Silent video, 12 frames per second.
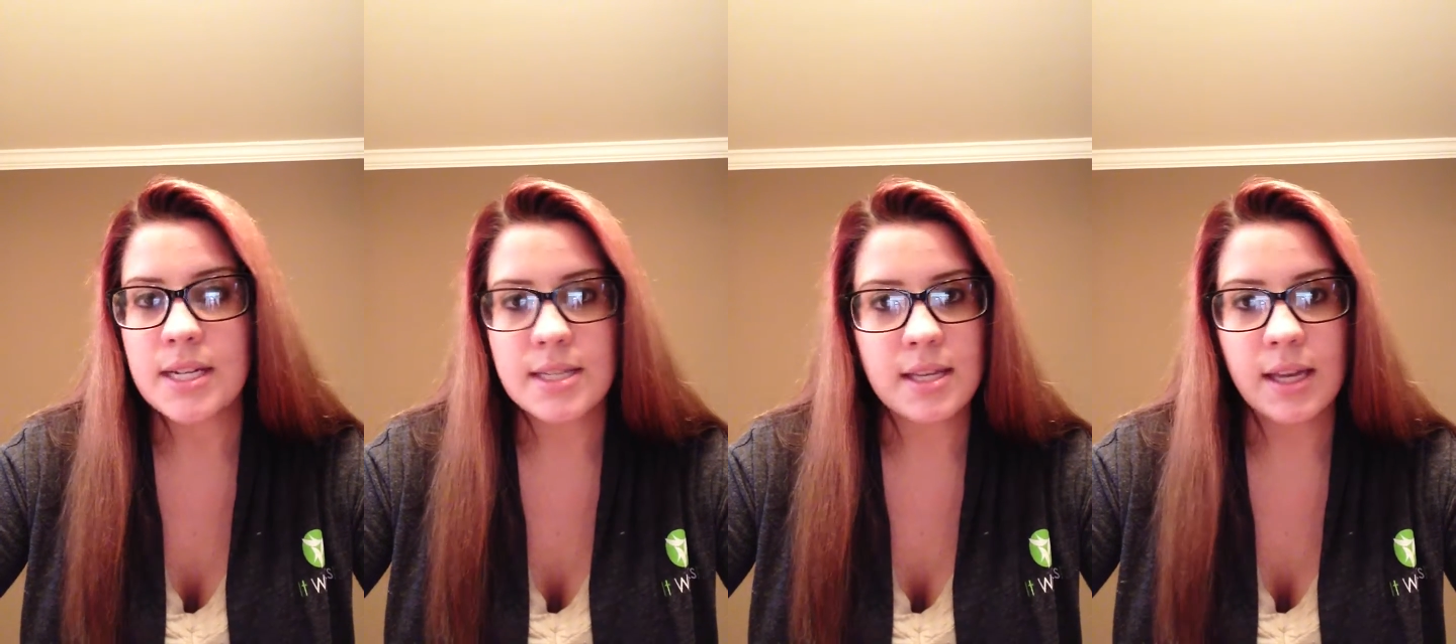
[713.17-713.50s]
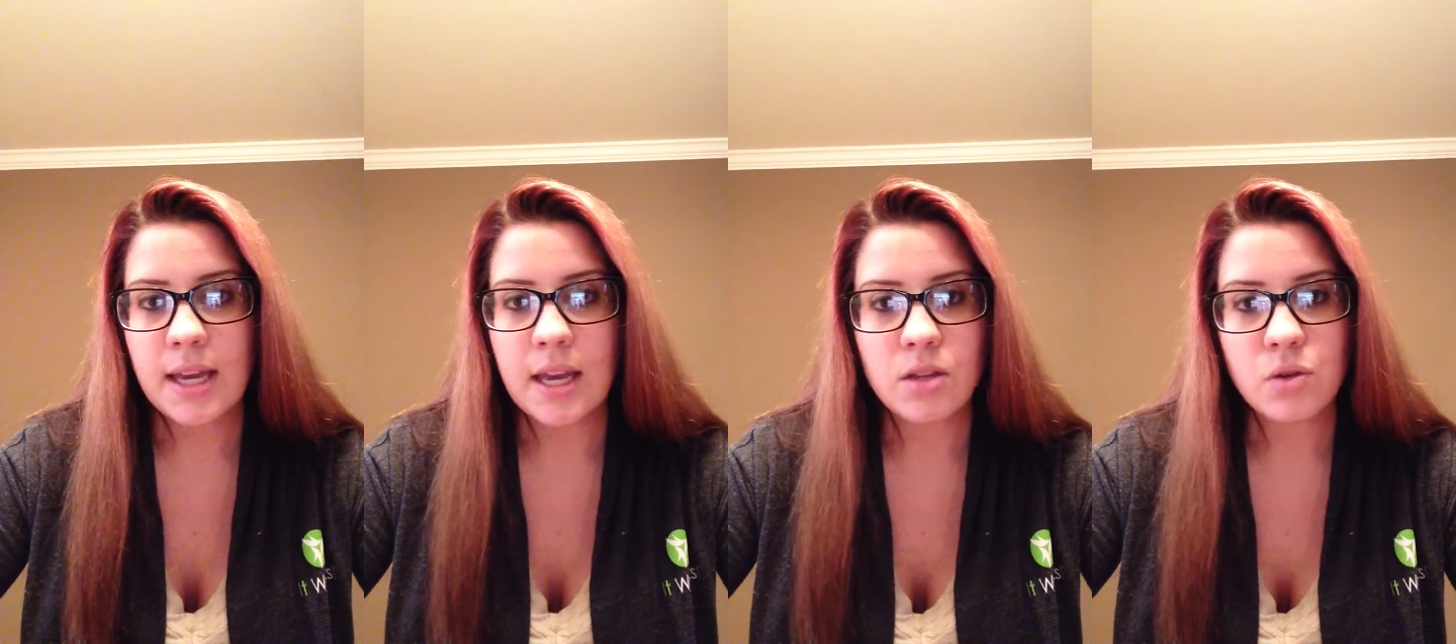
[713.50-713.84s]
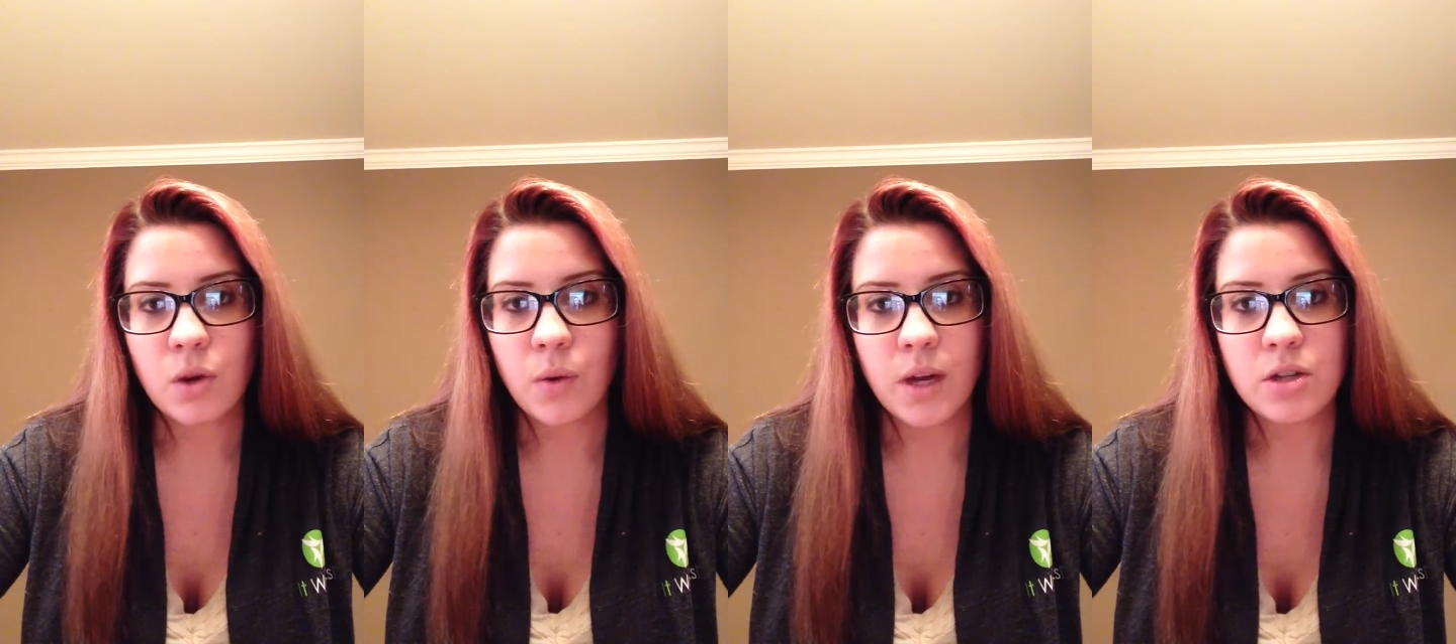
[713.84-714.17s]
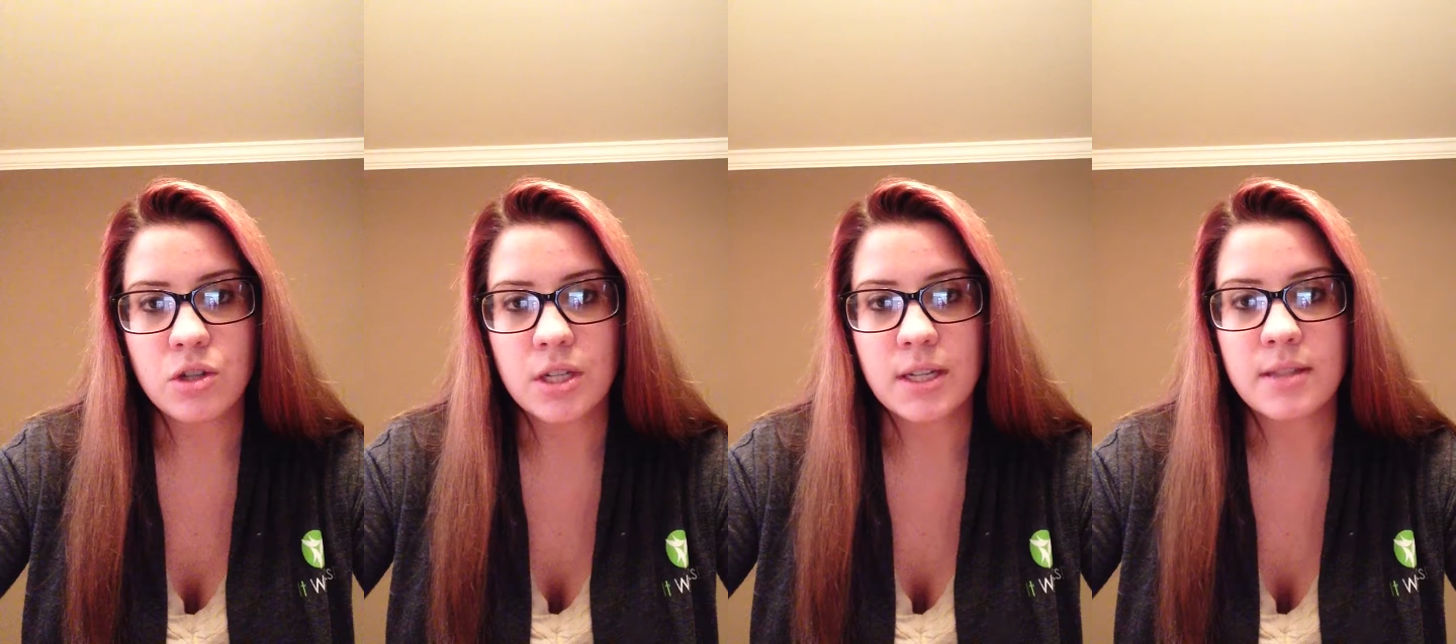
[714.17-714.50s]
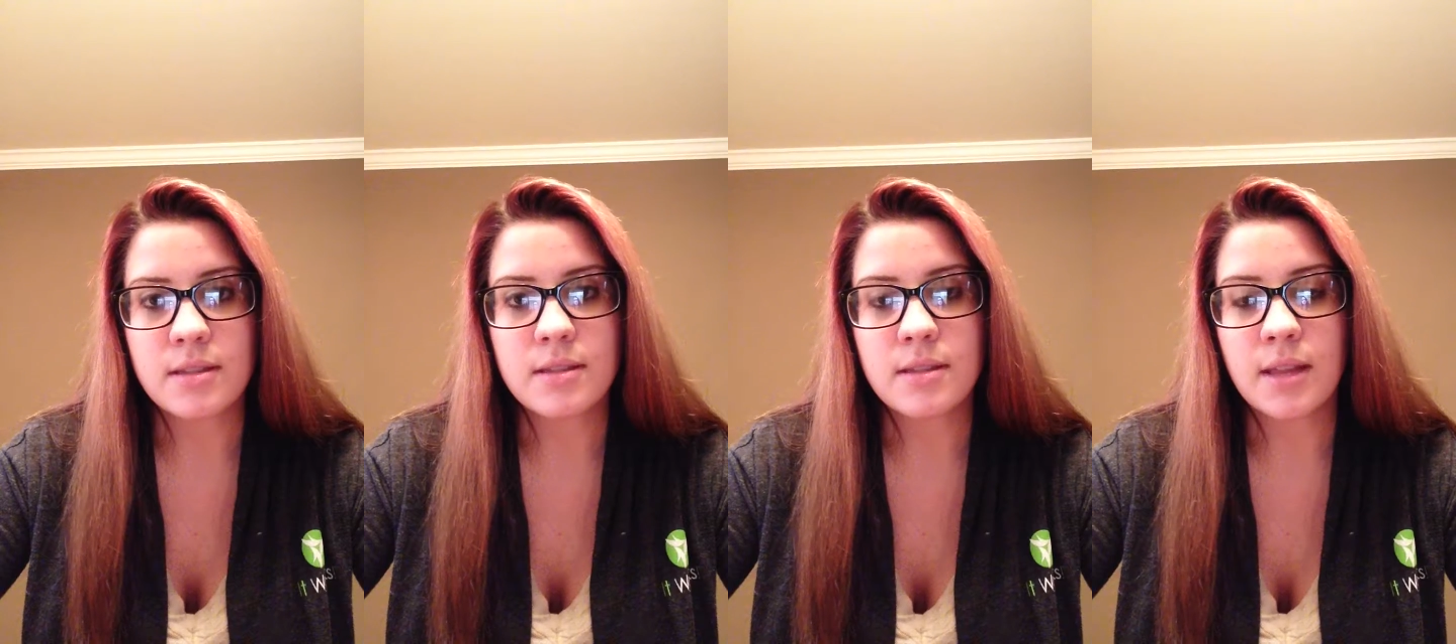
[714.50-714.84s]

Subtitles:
doesn't like answering questions,